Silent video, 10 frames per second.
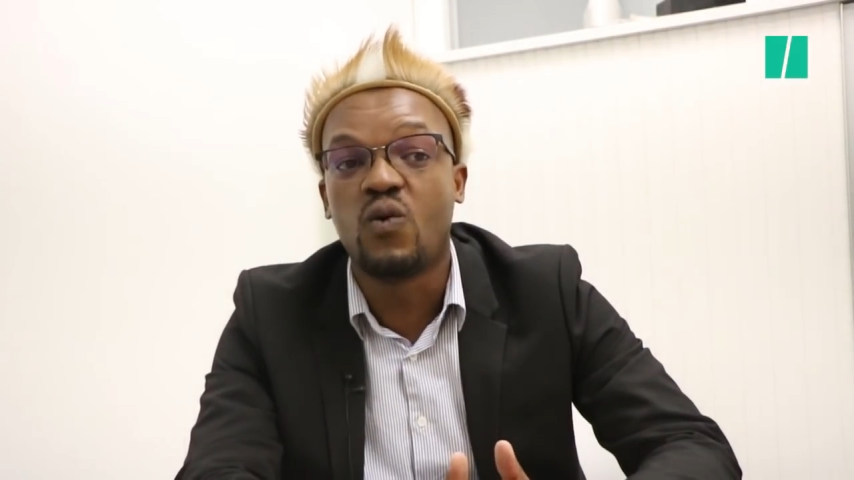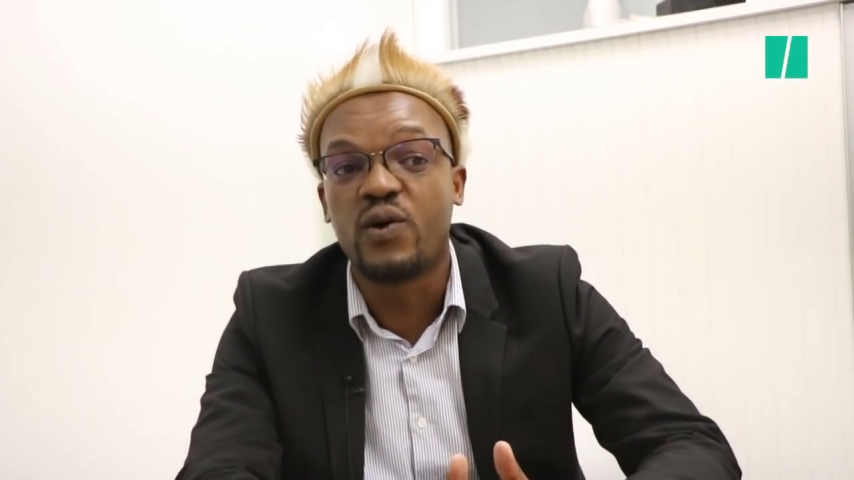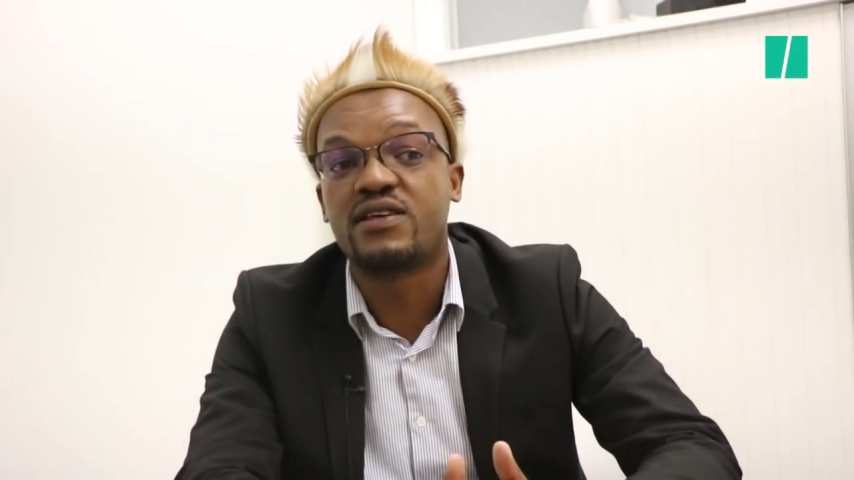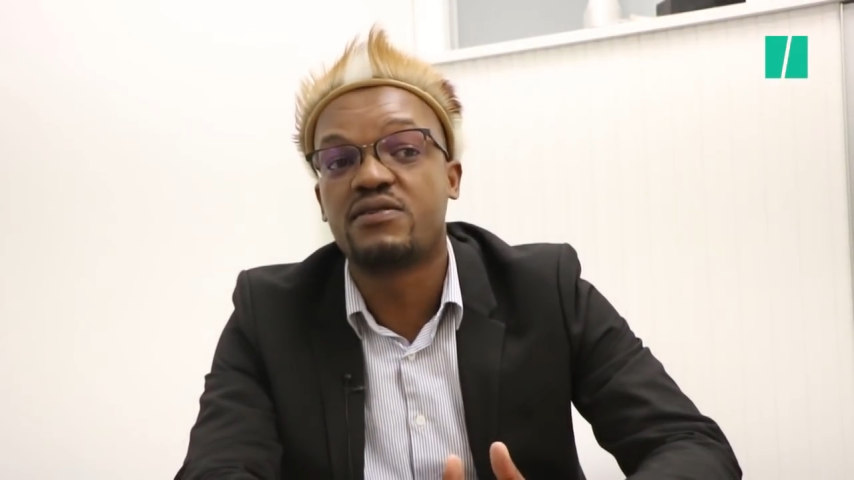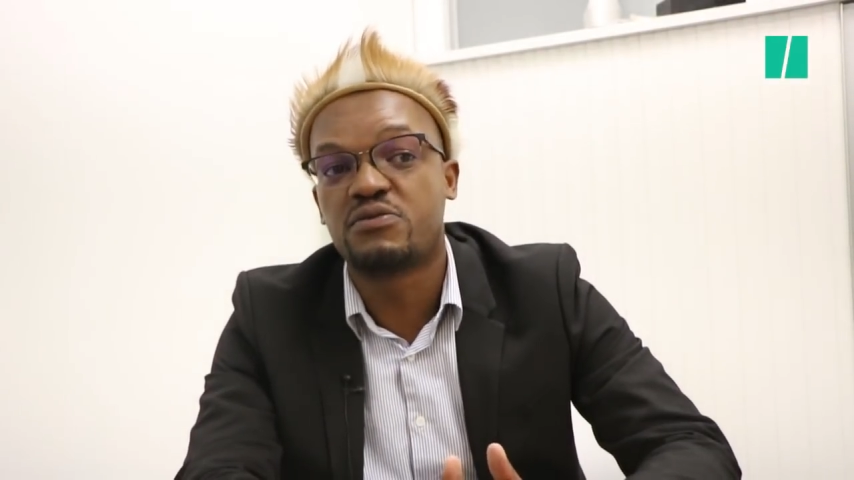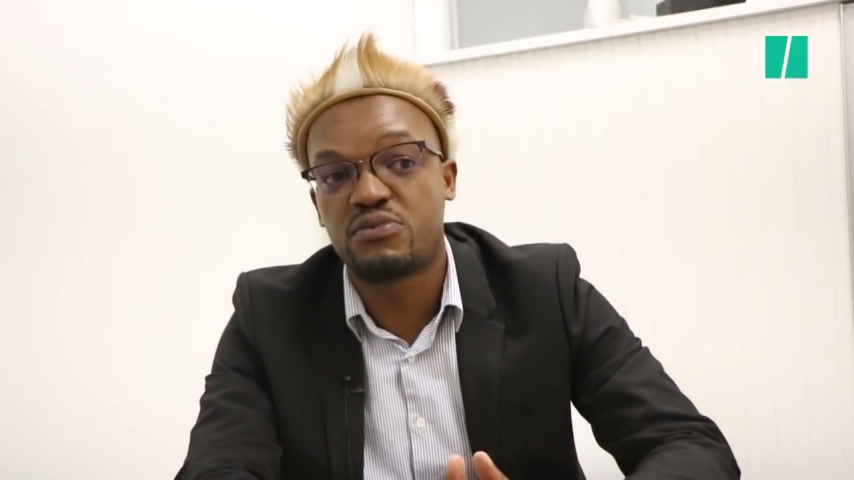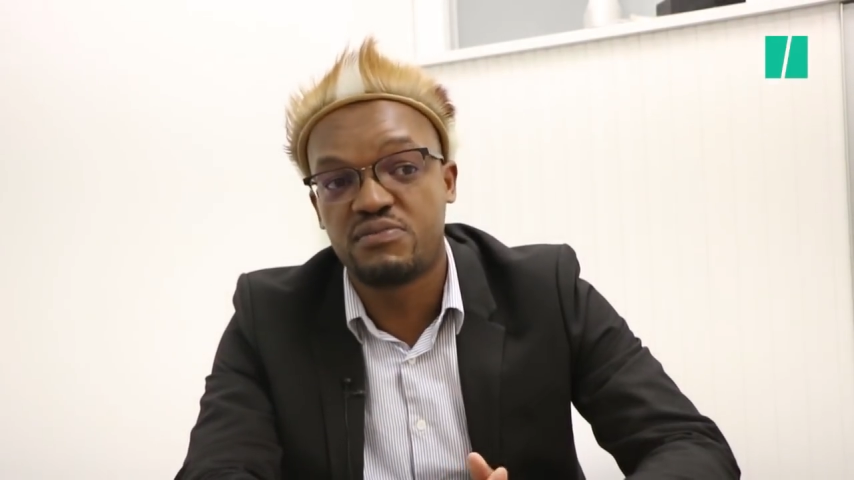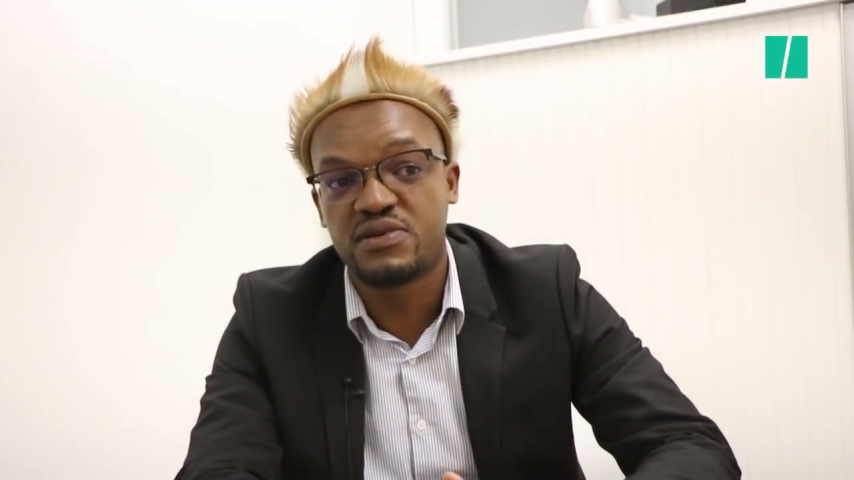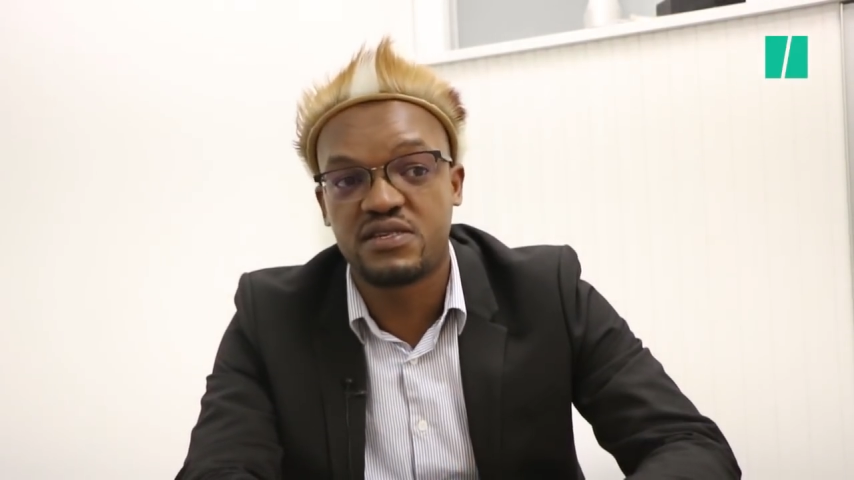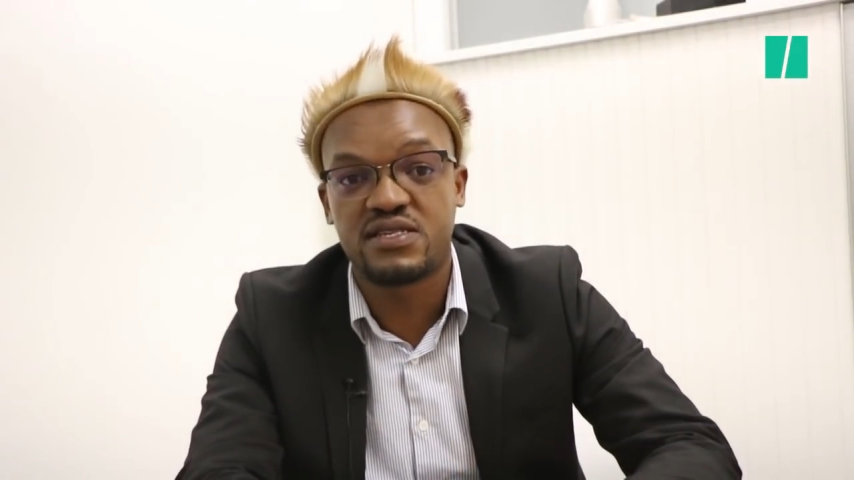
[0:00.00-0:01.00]
whether those
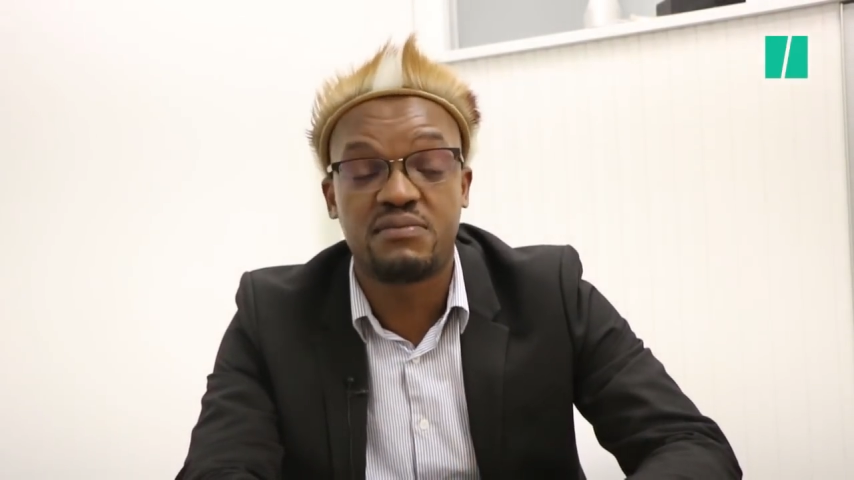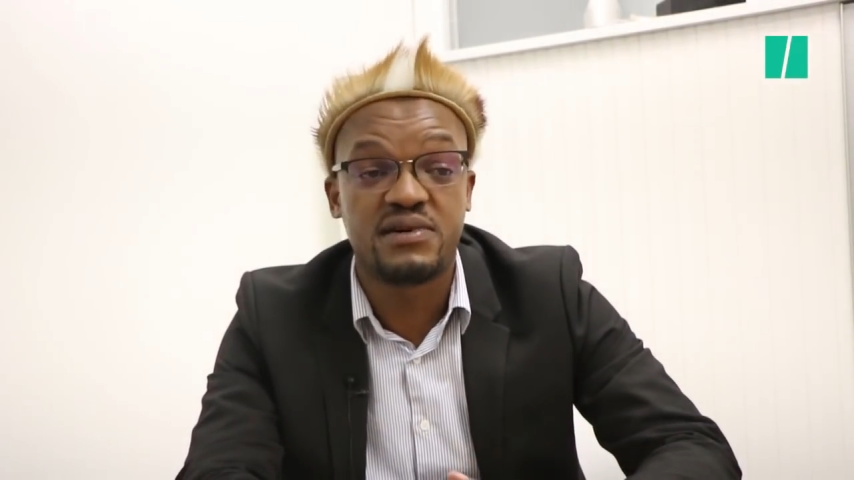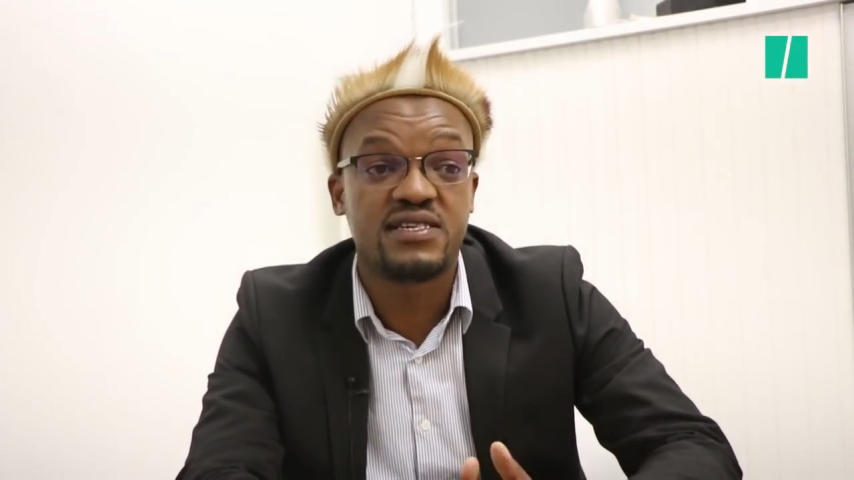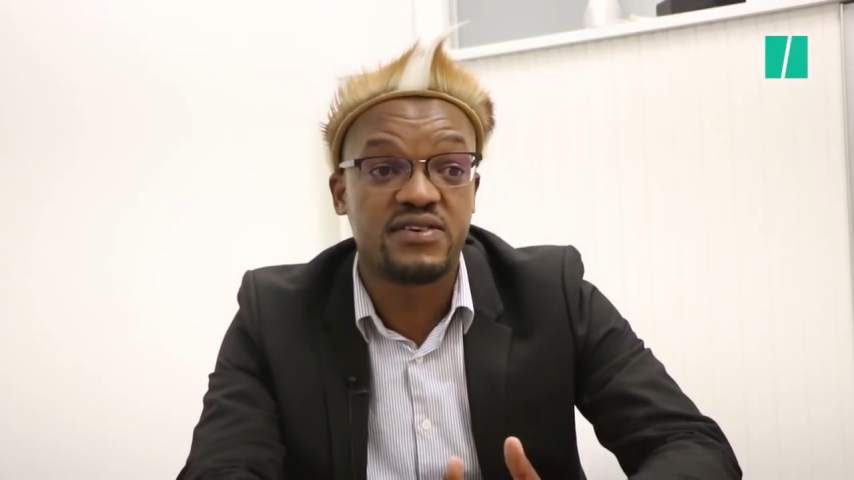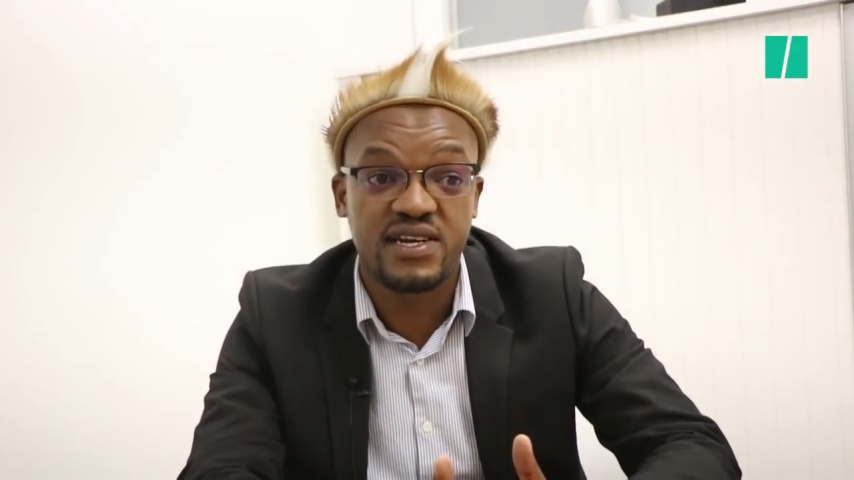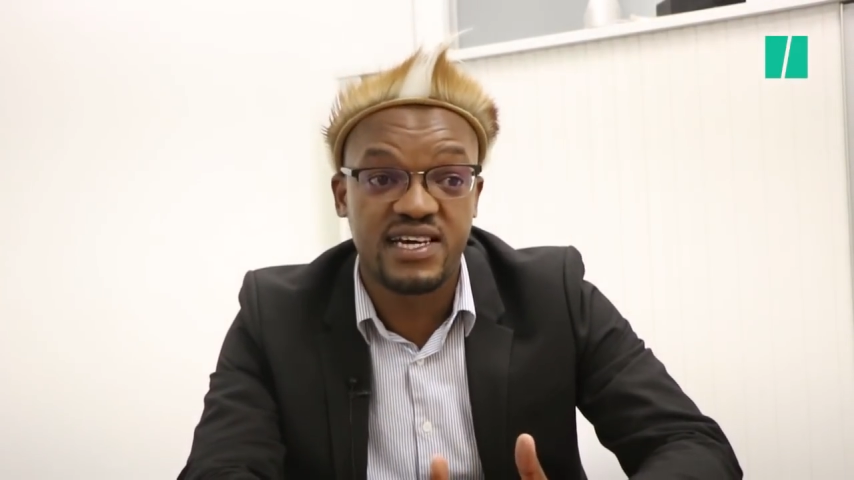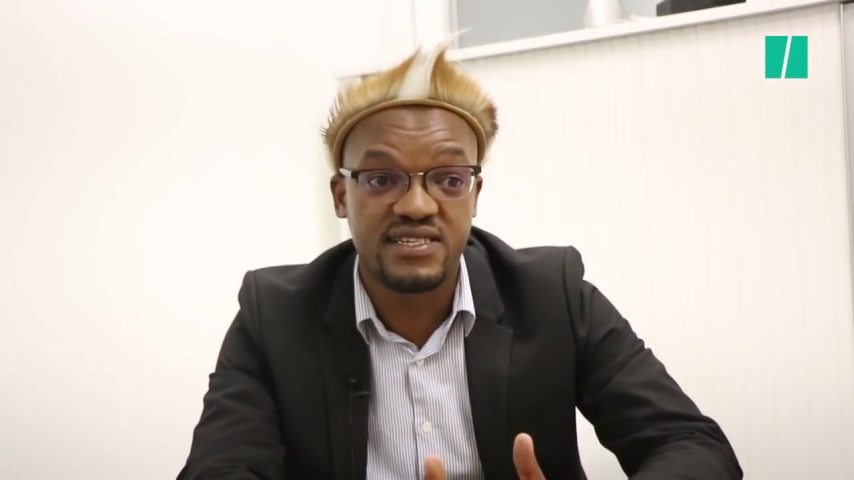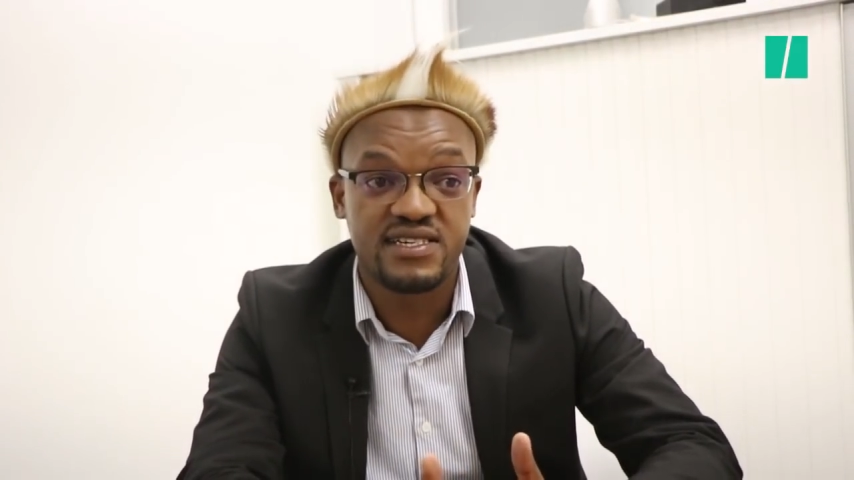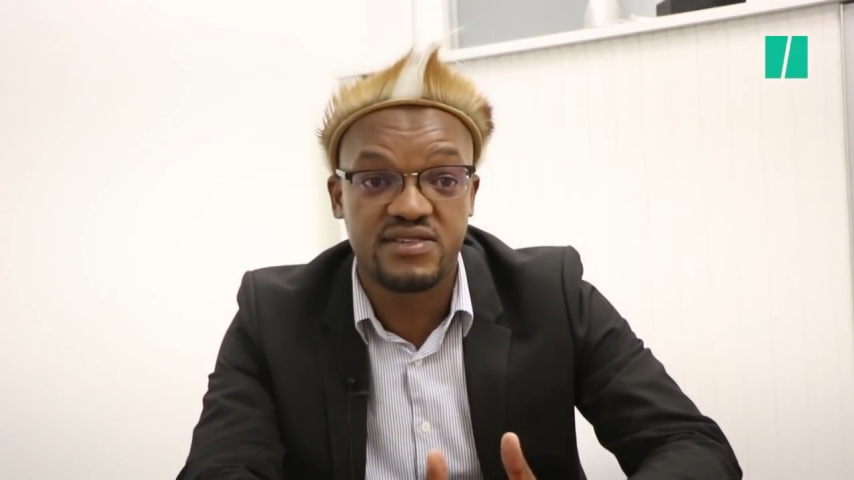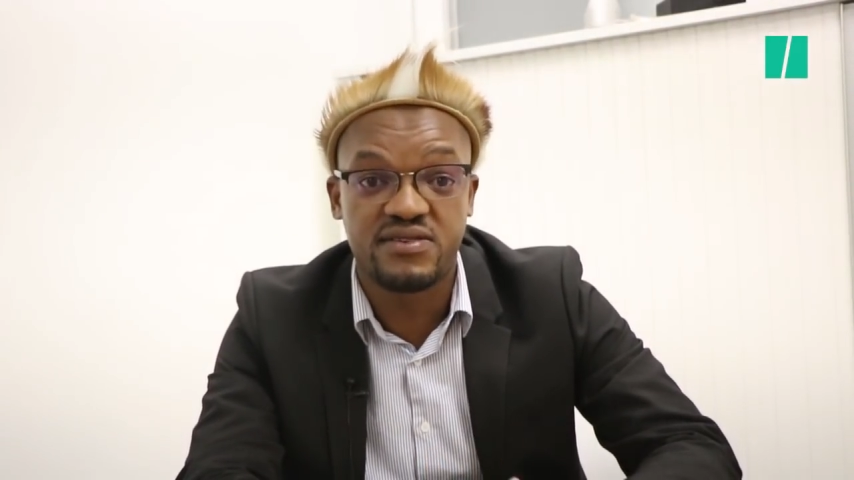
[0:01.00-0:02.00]
promises are
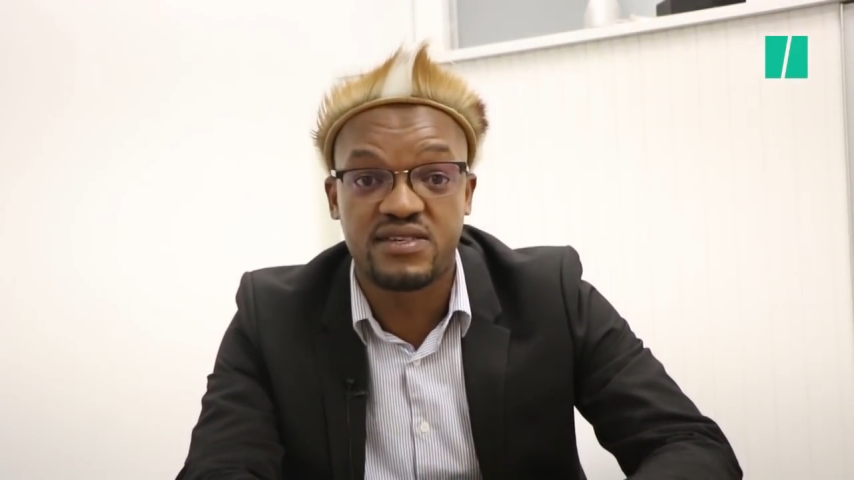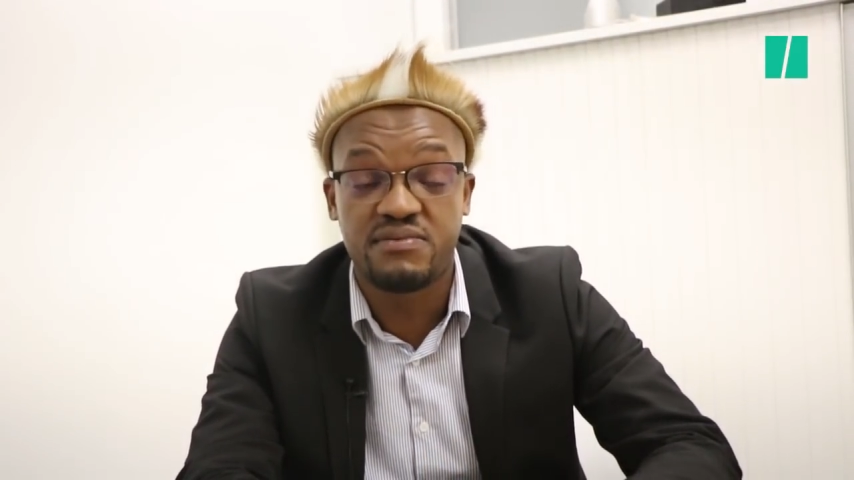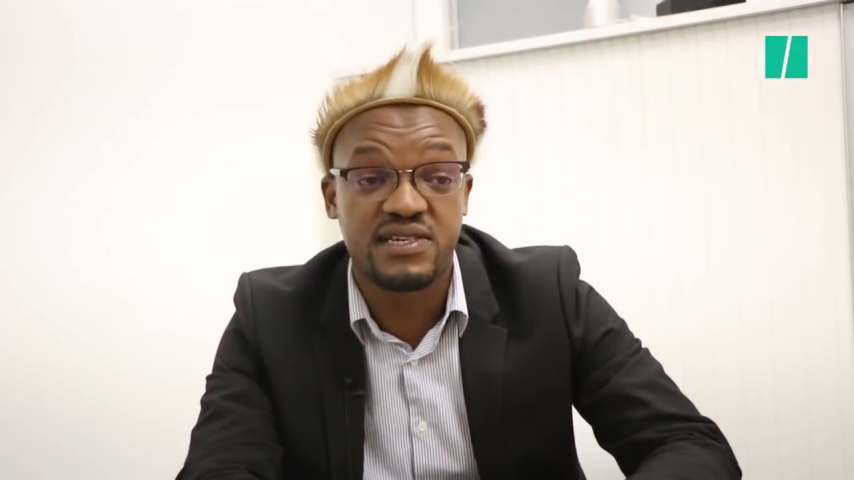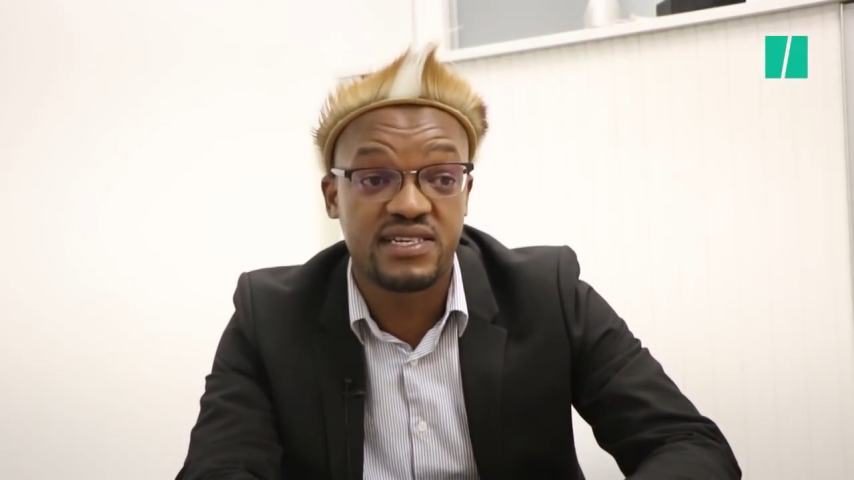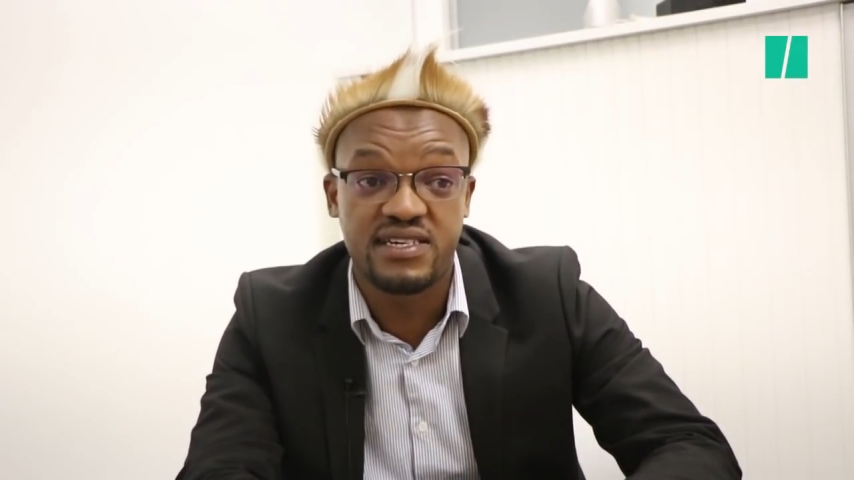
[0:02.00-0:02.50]
materializing into something